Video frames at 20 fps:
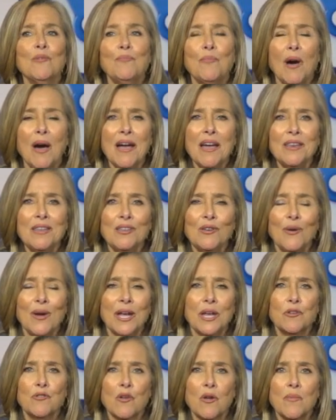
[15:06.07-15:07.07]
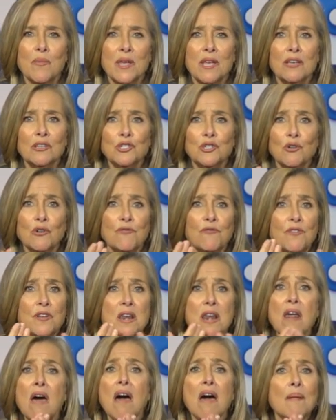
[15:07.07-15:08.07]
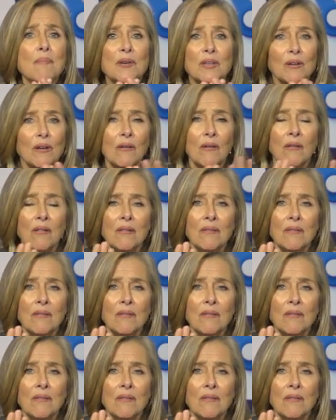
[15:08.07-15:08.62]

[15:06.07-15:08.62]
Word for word: goodbye to you, Andrea, because you're phenomenal.